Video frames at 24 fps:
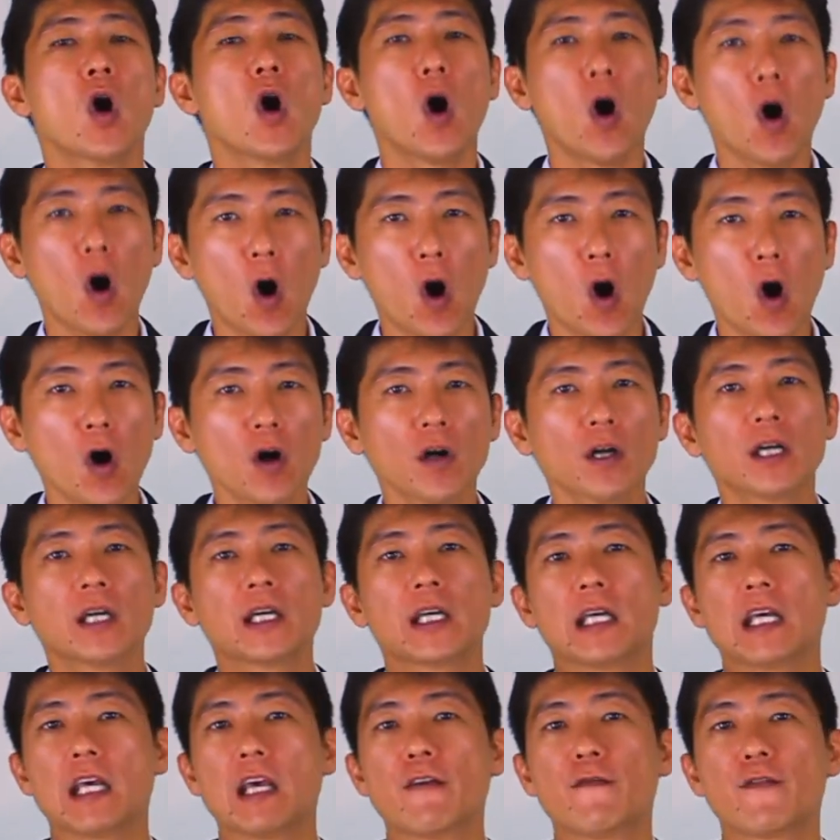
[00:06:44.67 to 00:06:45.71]
or
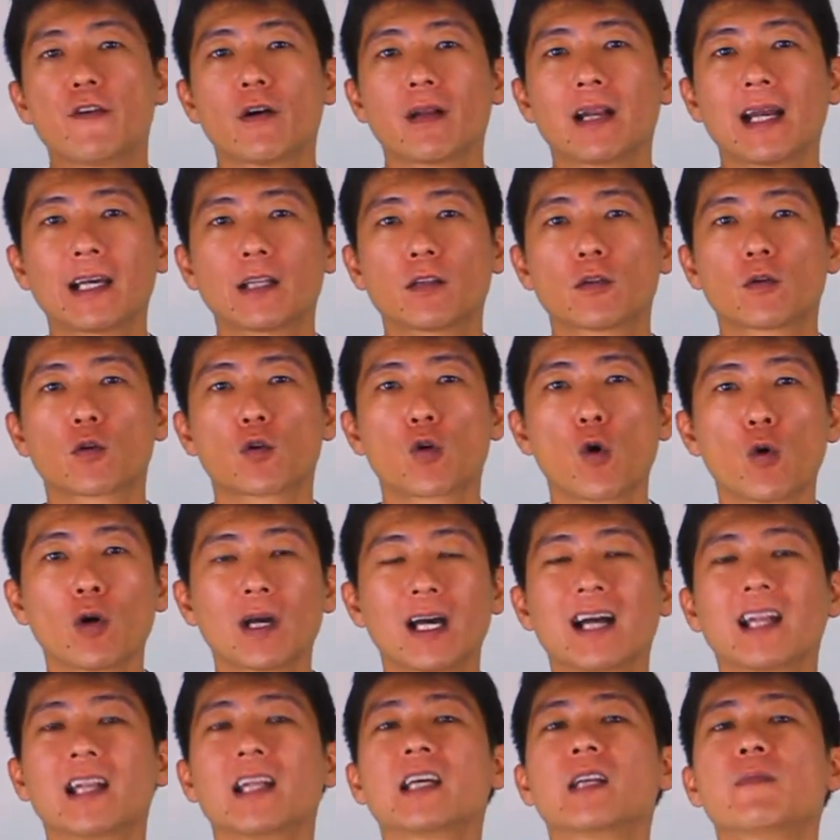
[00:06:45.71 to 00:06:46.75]
if you'd like to go
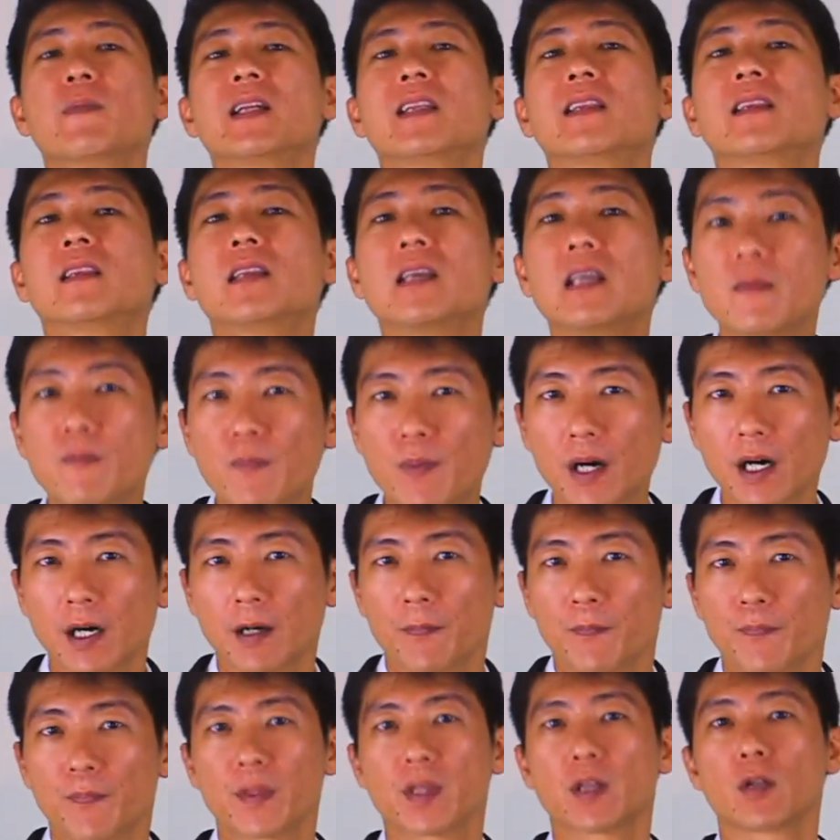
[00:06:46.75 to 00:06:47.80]
a little bit deeper,
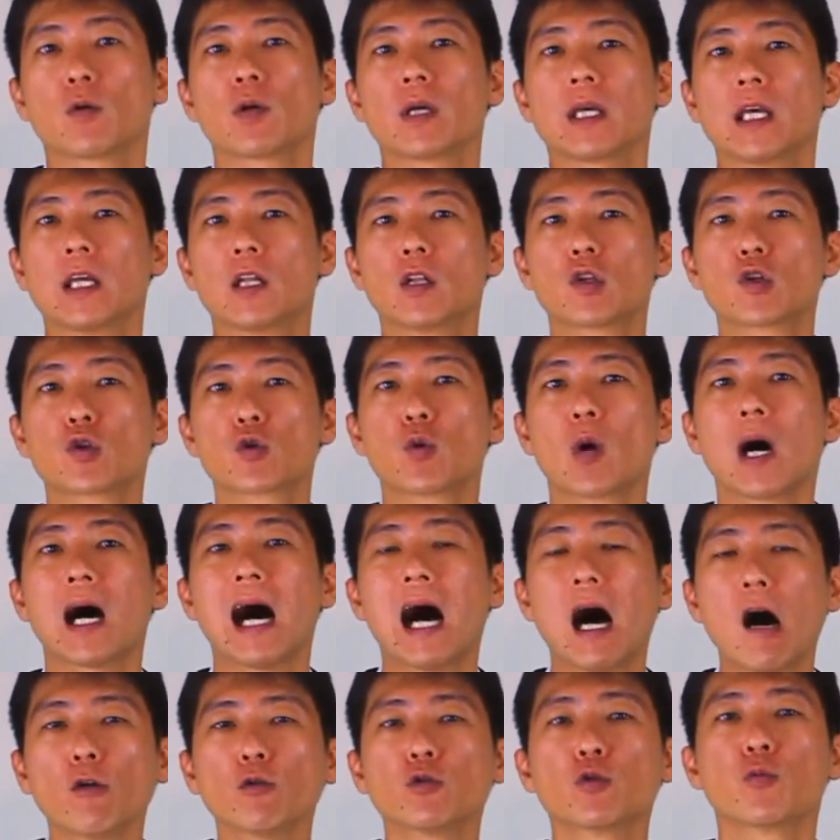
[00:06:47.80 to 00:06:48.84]
into
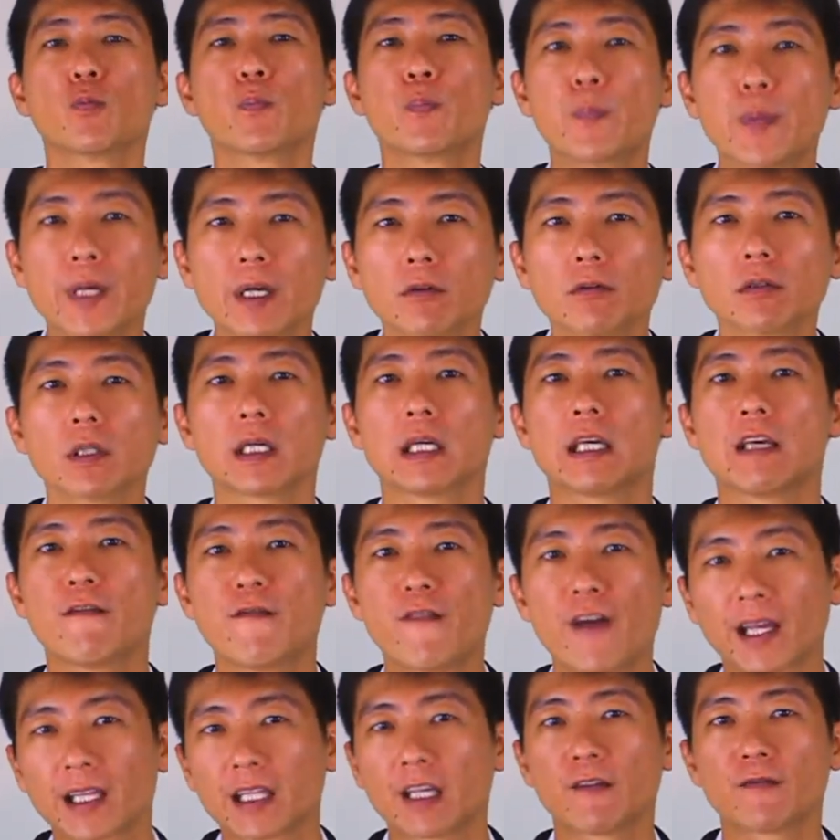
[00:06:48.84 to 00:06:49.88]
how to build
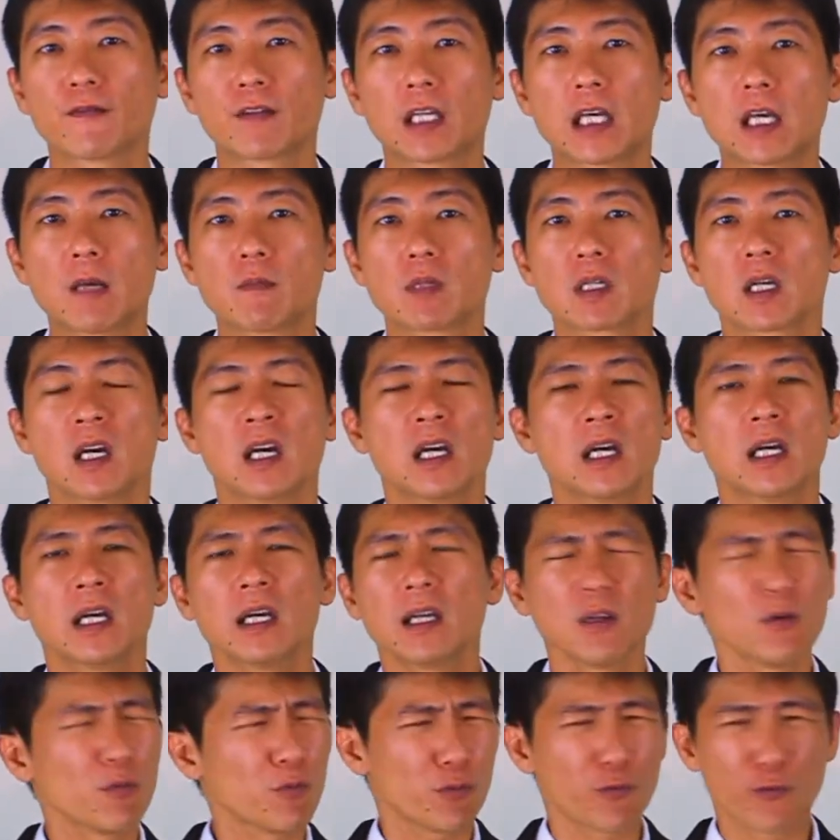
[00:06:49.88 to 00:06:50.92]
effective teams,
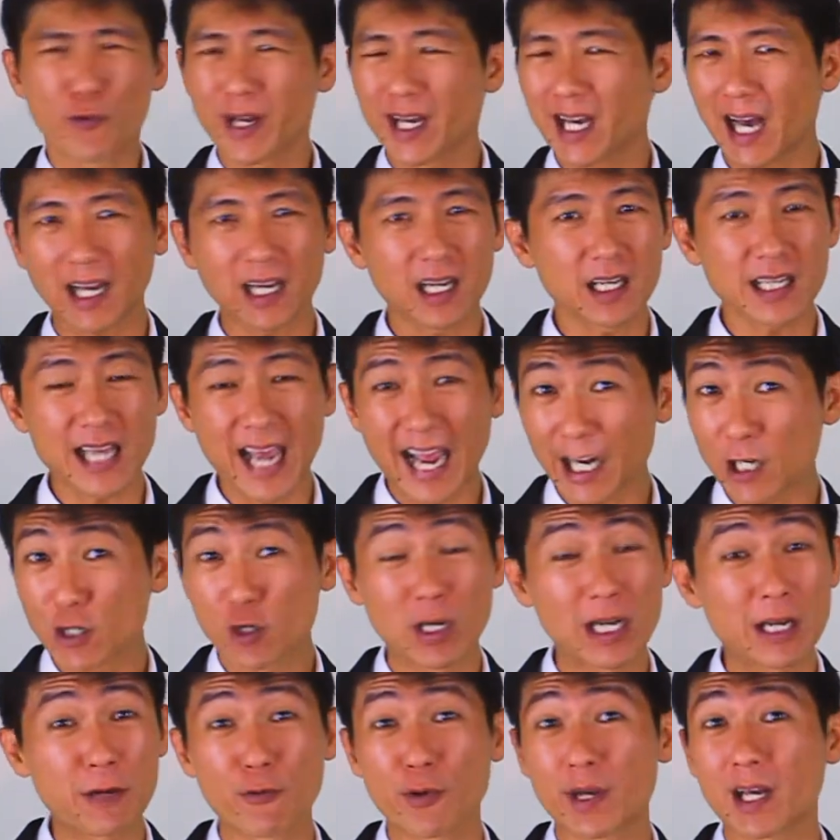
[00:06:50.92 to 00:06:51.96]

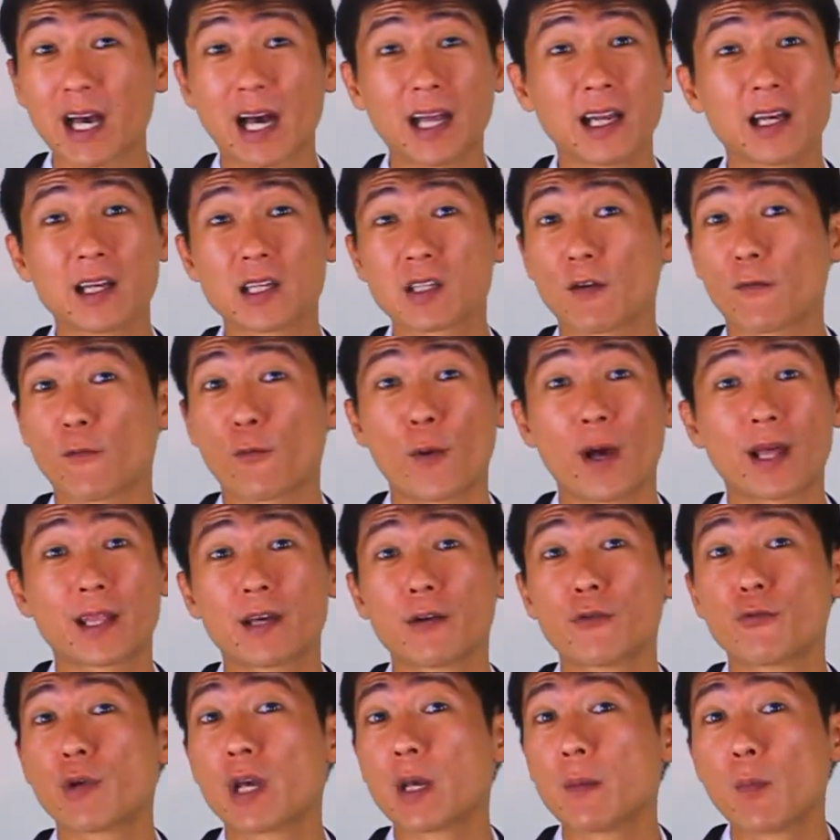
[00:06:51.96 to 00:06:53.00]
regardless of whether
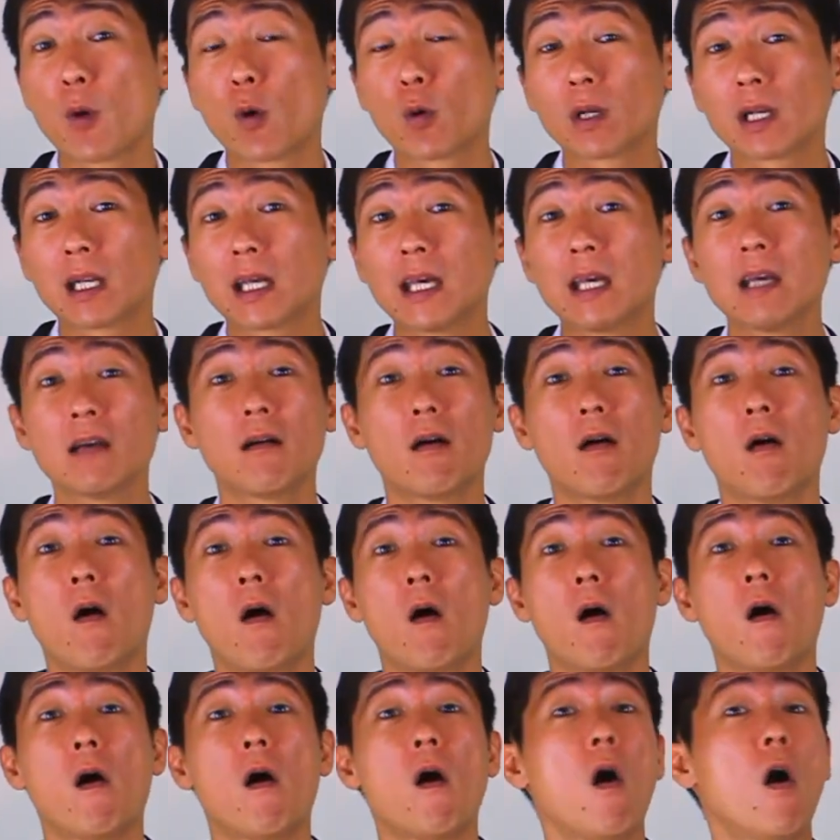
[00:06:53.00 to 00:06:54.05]
remotely
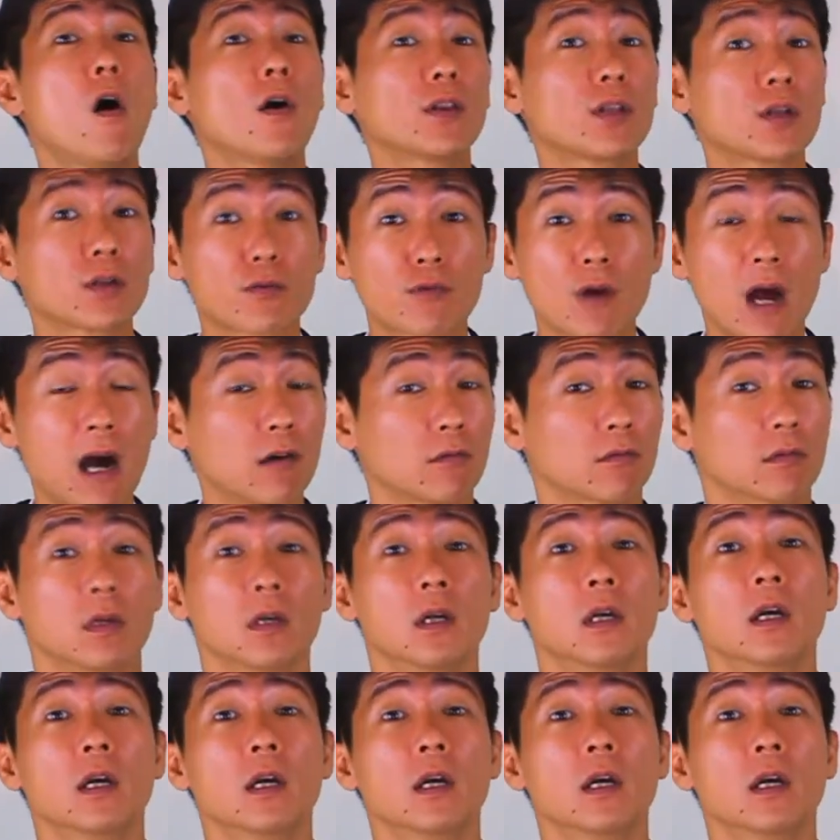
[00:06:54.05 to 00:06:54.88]
or on the ground,